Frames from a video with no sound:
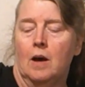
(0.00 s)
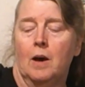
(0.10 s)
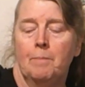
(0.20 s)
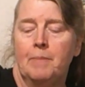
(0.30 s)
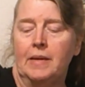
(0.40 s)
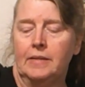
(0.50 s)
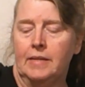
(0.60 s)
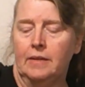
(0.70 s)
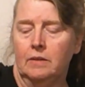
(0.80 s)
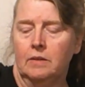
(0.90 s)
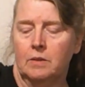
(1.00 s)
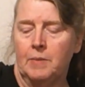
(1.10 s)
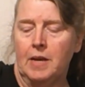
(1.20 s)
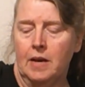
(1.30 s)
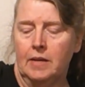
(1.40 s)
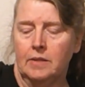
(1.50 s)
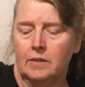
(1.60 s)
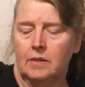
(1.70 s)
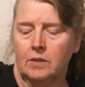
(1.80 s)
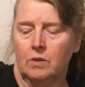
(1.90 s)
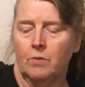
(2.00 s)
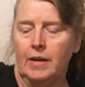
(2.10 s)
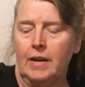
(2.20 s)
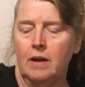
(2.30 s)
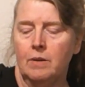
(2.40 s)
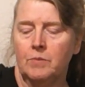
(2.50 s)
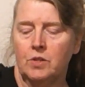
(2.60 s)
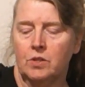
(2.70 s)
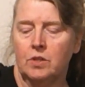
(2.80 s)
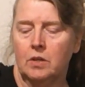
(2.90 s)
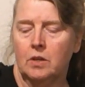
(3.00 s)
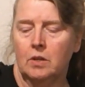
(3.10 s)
a big deal, to be honest. So right now I'm just